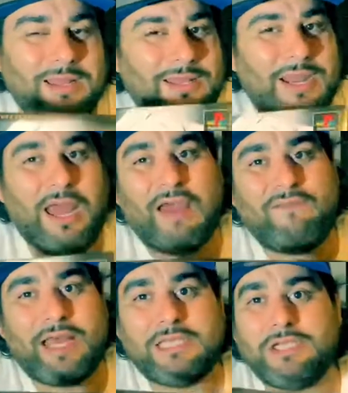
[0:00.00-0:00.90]
did a
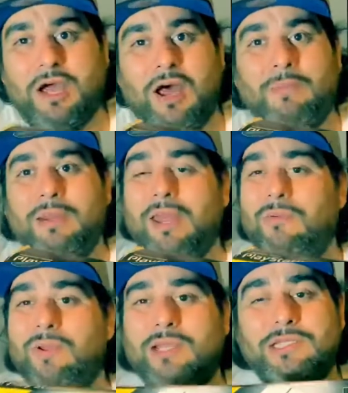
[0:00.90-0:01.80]
half-ass job, and they
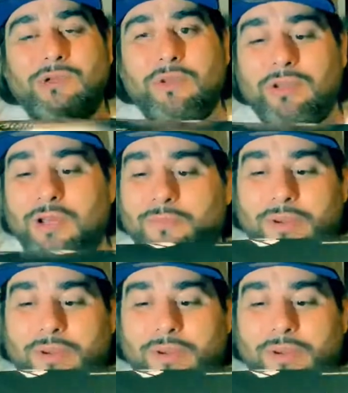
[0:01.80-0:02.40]
really screwed it up.